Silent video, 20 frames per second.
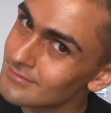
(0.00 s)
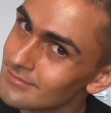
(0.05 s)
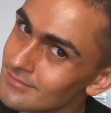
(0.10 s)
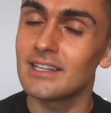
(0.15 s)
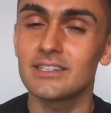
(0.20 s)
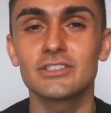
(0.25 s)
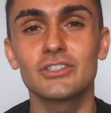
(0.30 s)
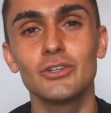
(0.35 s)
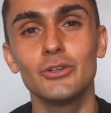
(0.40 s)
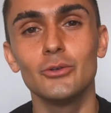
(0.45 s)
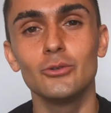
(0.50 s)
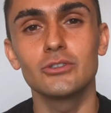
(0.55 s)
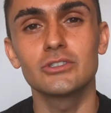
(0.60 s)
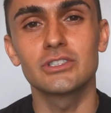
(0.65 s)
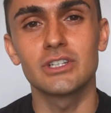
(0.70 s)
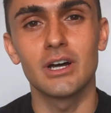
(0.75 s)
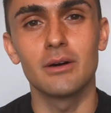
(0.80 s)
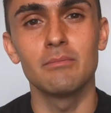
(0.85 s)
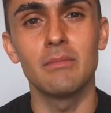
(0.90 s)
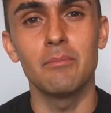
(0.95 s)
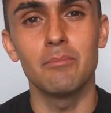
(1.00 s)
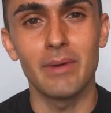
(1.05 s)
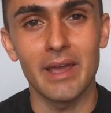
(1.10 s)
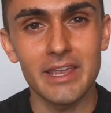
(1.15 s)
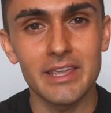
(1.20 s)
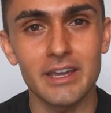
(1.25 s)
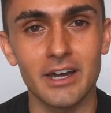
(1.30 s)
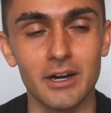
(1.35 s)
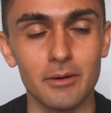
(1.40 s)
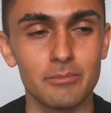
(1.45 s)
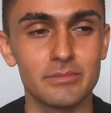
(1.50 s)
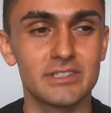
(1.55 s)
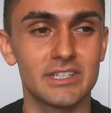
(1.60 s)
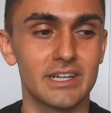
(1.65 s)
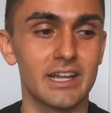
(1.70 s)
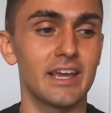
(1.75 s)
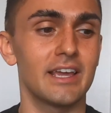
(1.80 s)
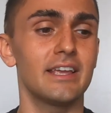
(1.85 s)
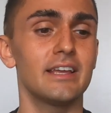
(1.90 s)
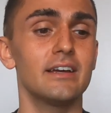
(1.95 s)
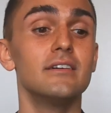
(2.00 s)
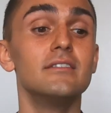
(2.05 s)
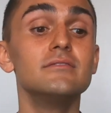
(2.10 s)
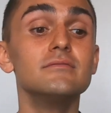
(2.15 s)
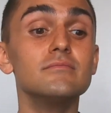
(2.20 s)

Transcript: Let's do some makeup today.